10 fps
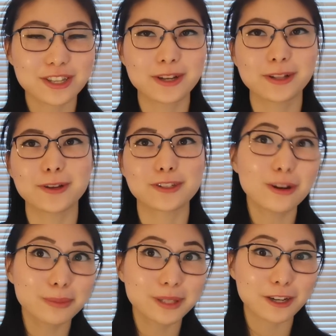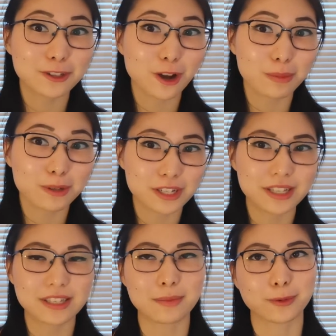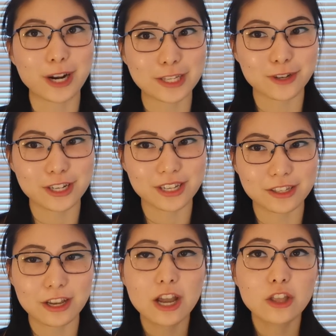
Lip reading: including travel protection options and price freezes